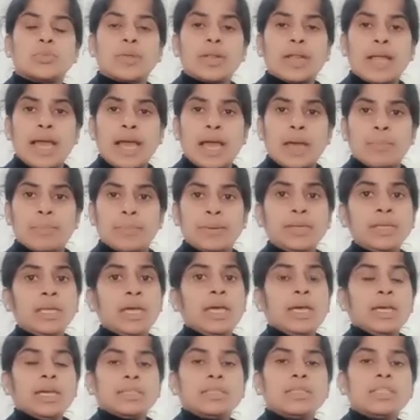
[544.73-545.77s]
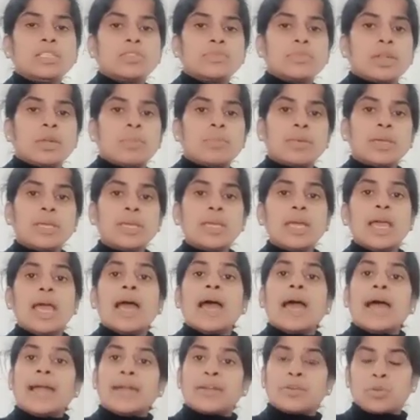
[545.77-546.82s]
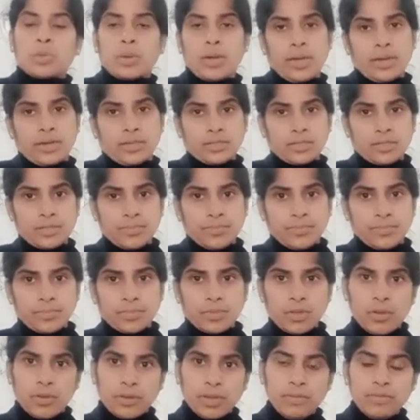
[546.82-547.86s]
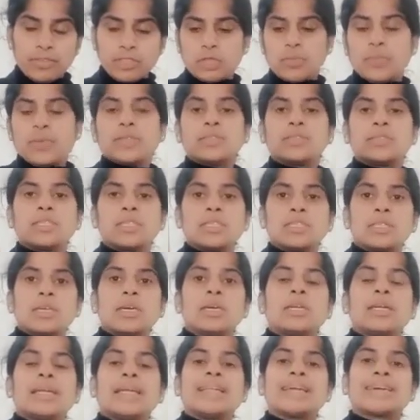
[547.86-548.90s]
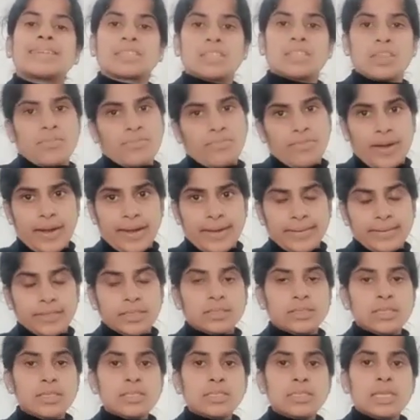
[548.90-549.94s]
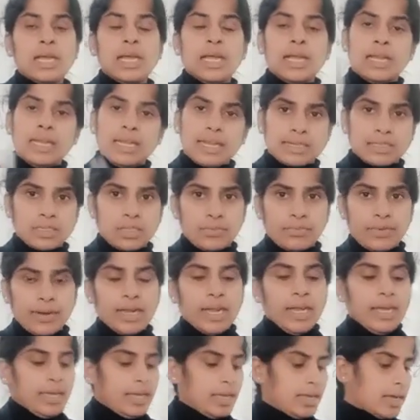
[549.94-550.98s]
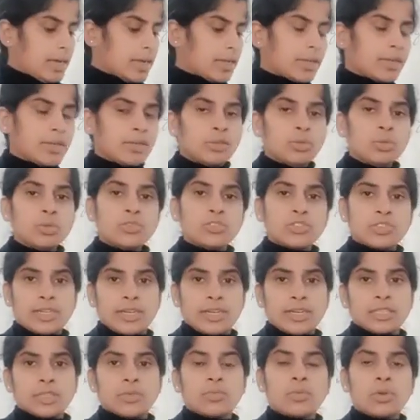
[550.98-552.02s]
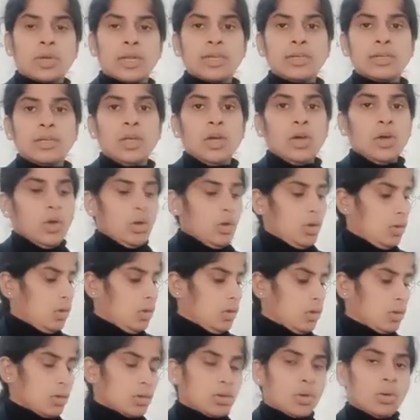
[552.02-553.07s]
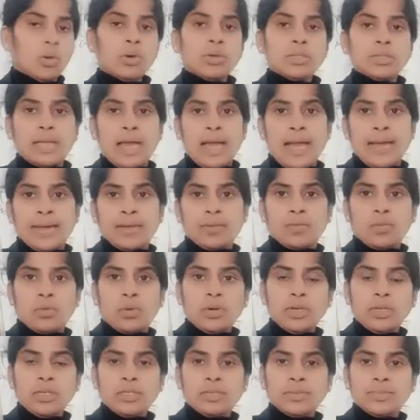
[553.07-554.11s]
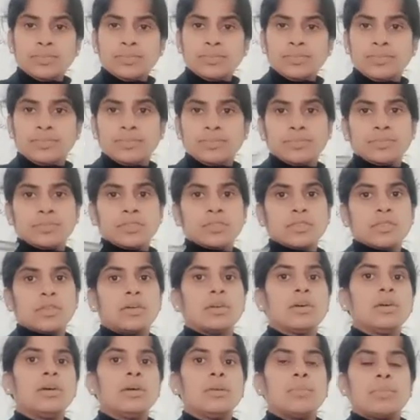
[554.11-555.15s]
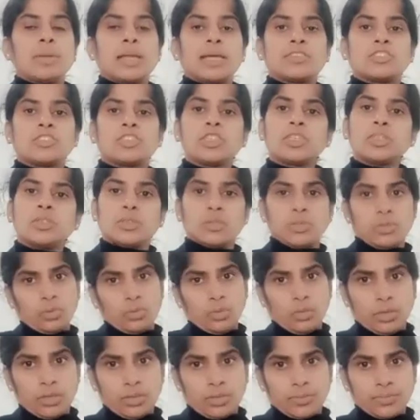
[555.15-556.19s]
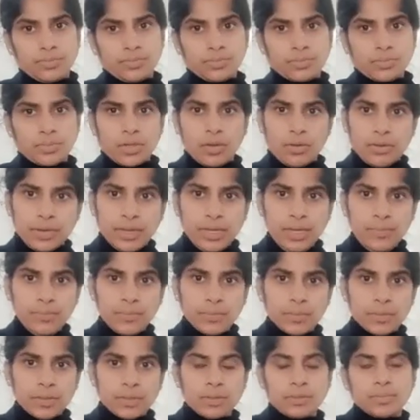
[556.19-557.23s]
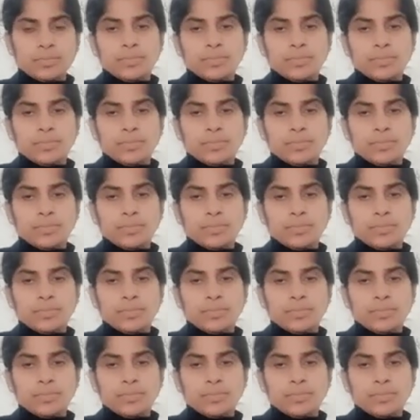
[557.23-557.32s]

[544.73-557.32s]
what will happen? This will be attract. Okay, which means these are electrified. This is electrified. Here I used the woolen cloth and what? Plastic ruler. Okay.